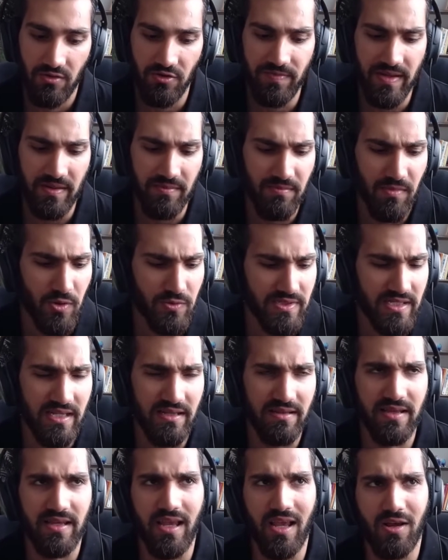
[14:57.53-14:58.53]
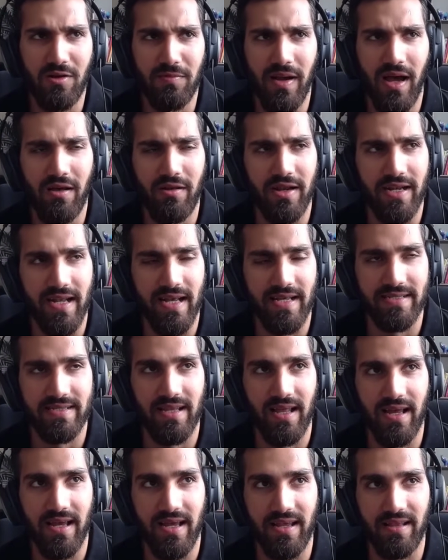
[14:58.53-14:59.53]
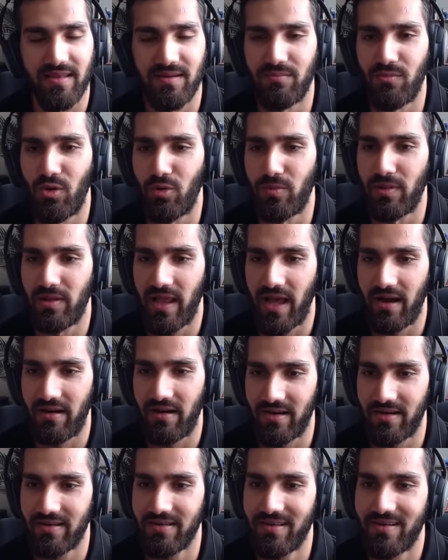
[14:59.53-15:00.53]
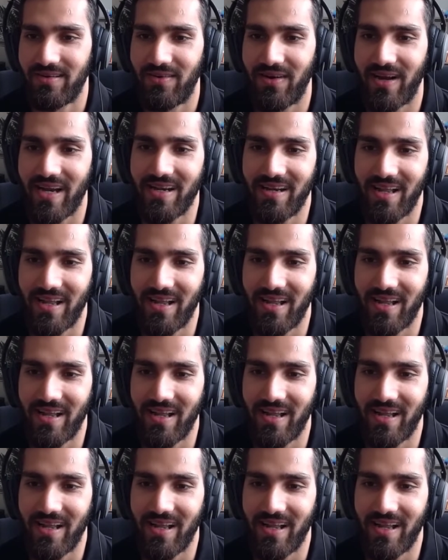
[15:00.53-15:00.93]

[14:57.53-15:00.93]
we've been mostly thinking about it as like the mobile era, right?